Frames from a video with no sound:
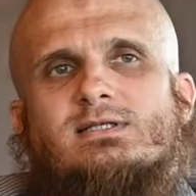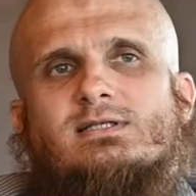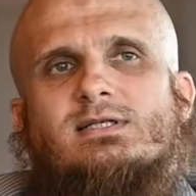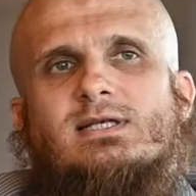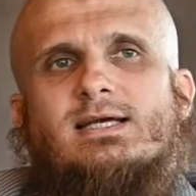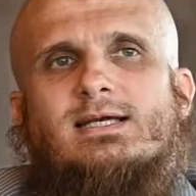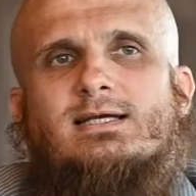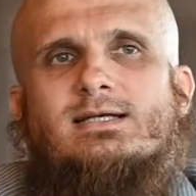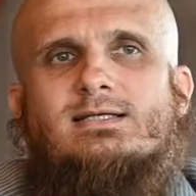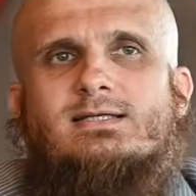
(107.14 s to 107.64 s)

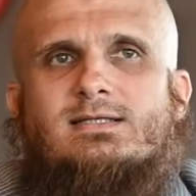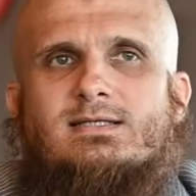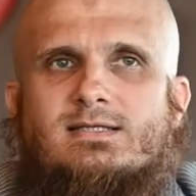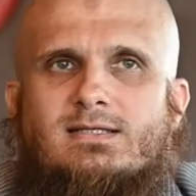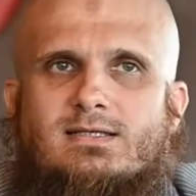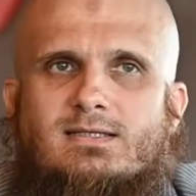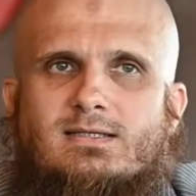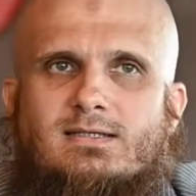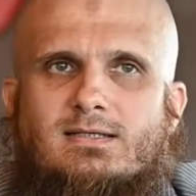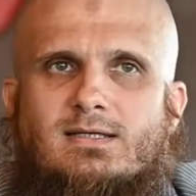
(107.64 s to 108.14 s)

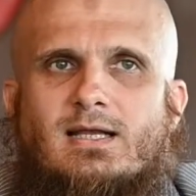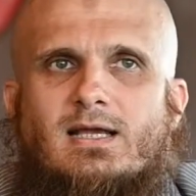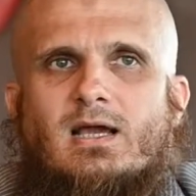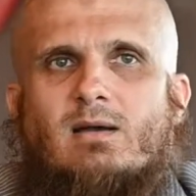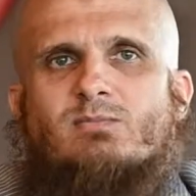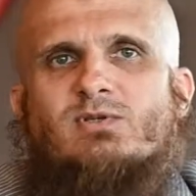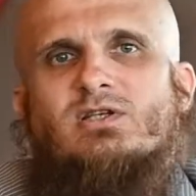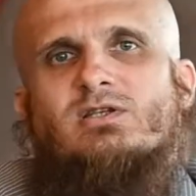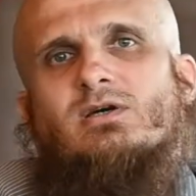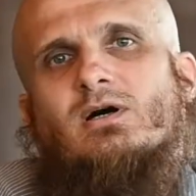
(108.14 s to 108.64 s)
there
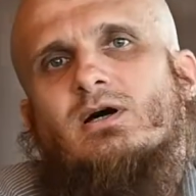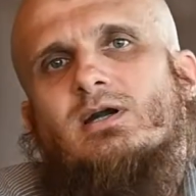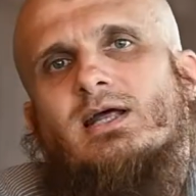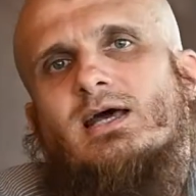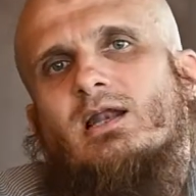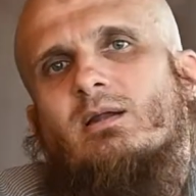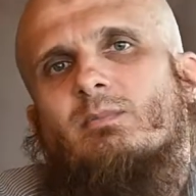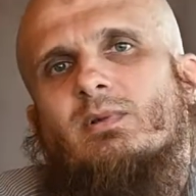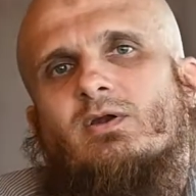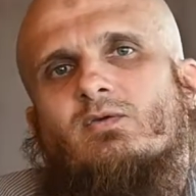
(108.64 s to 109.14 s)
comes a third
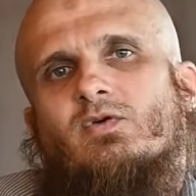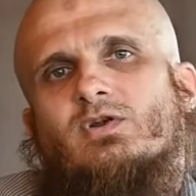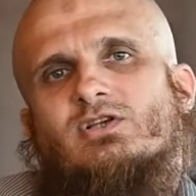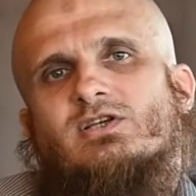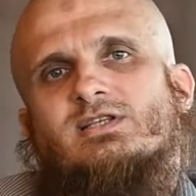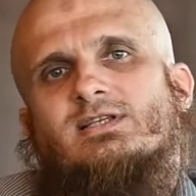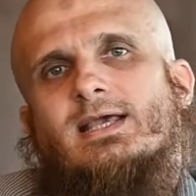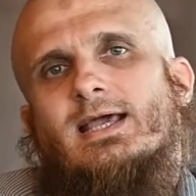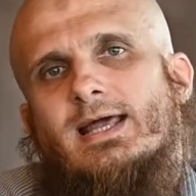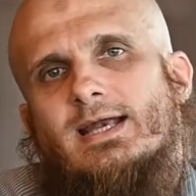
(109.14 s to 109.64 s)
element, which
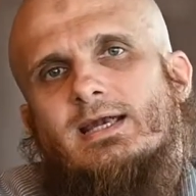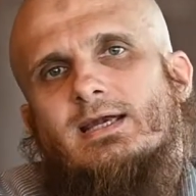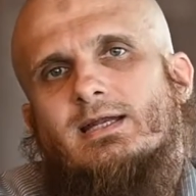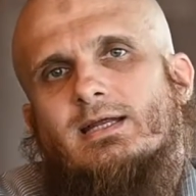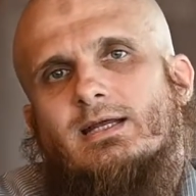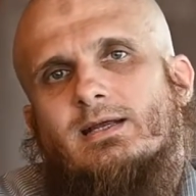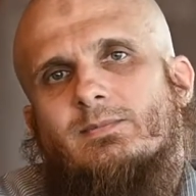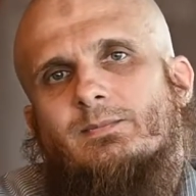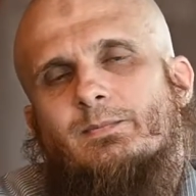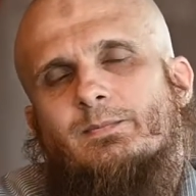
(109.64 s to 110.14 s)
is
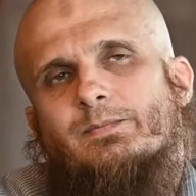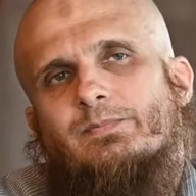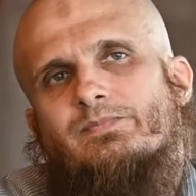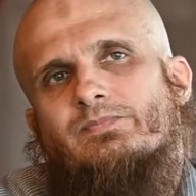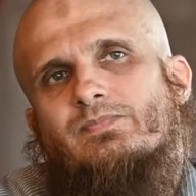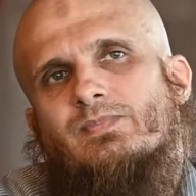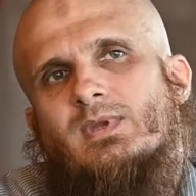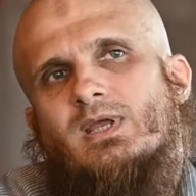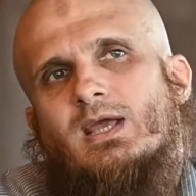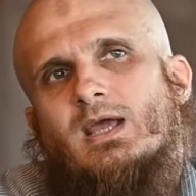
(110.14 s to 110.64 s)
editing.
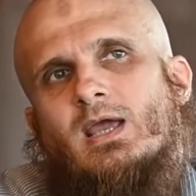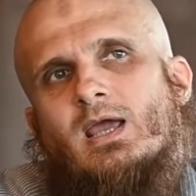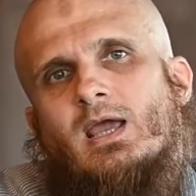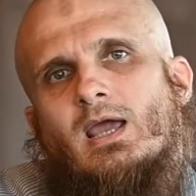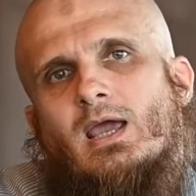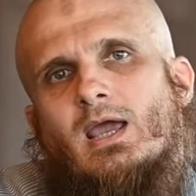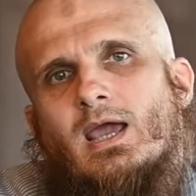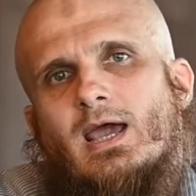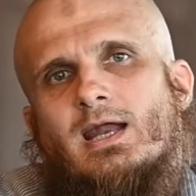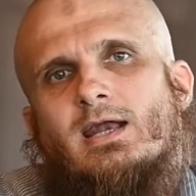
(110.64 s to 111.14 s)

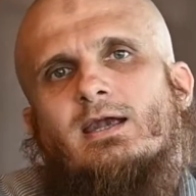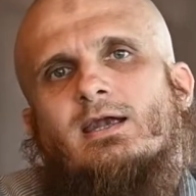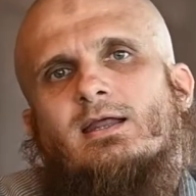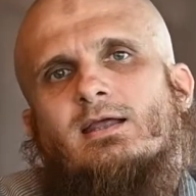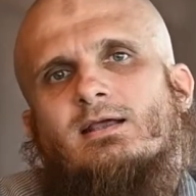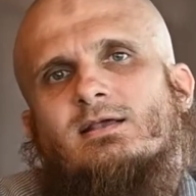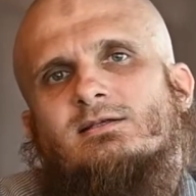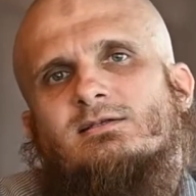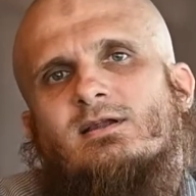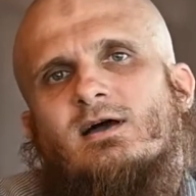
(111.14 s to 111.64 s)

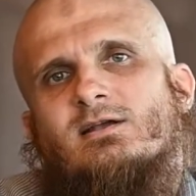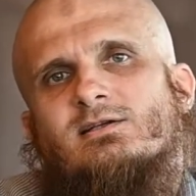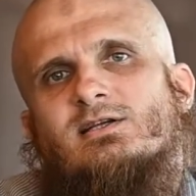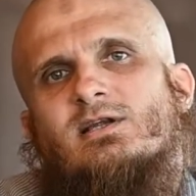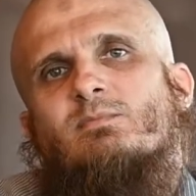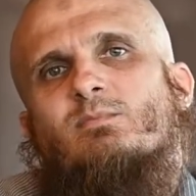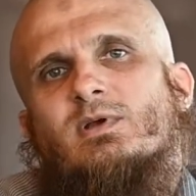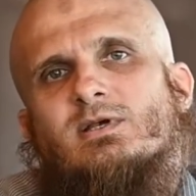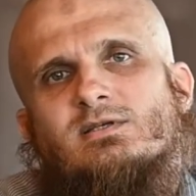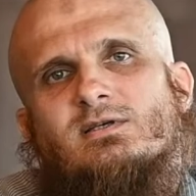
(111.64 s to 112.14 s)
Editing is
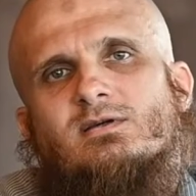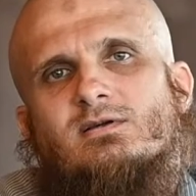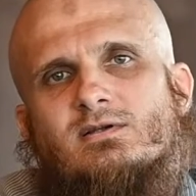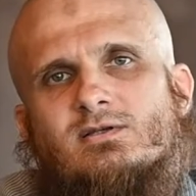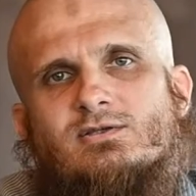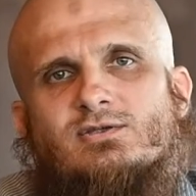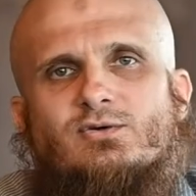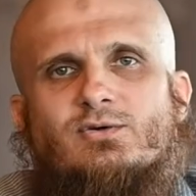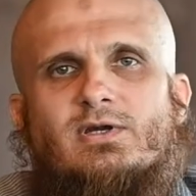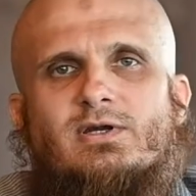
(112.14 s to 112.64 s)
largely
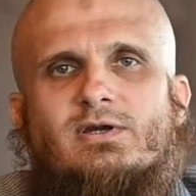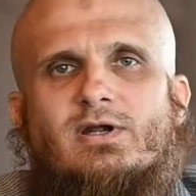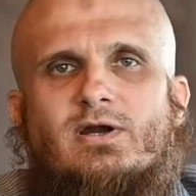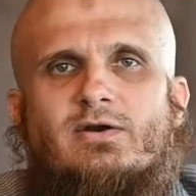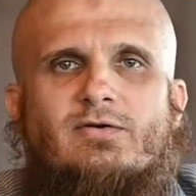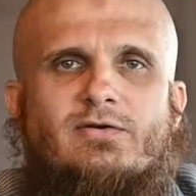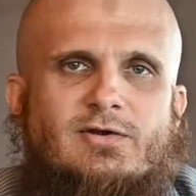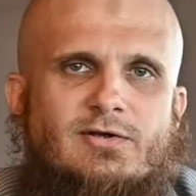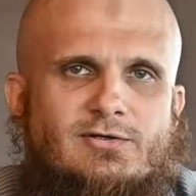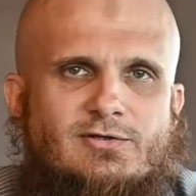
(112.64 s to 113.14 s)
misunderstood in our
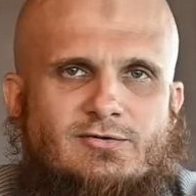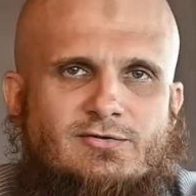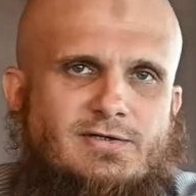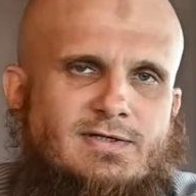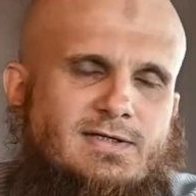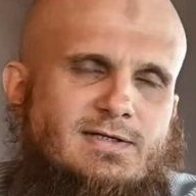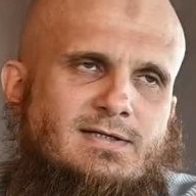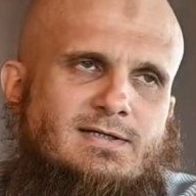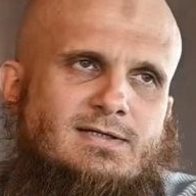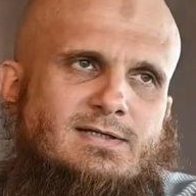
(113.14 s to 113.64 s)
industry.
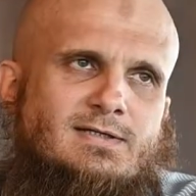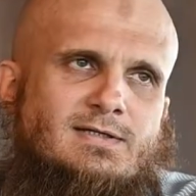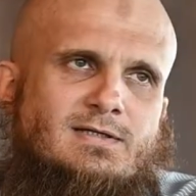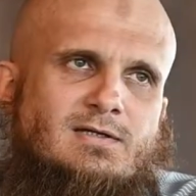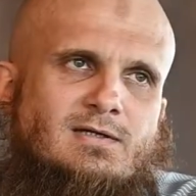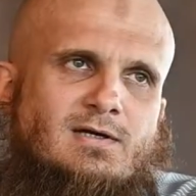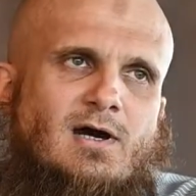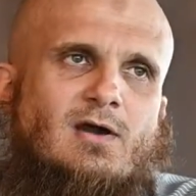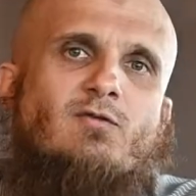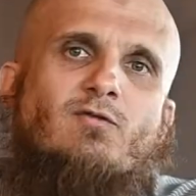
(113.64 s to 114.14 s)

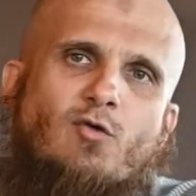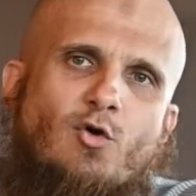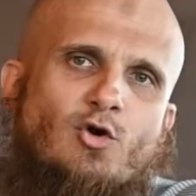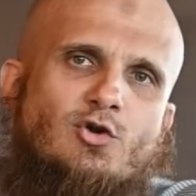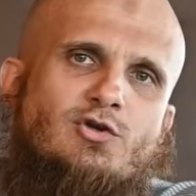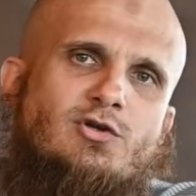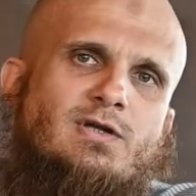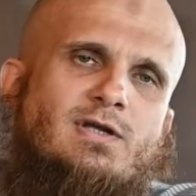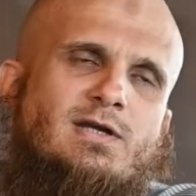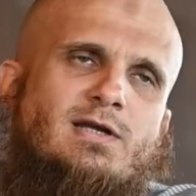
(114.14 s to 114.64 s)

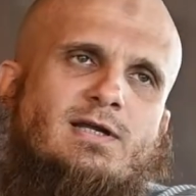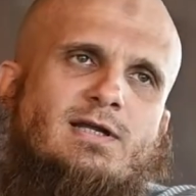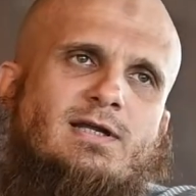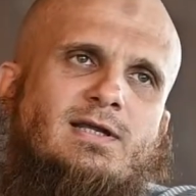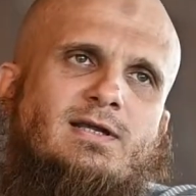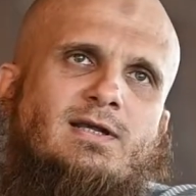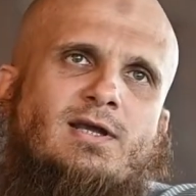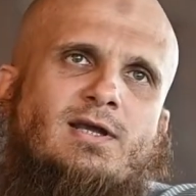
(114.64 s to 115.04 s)
Unfortunately,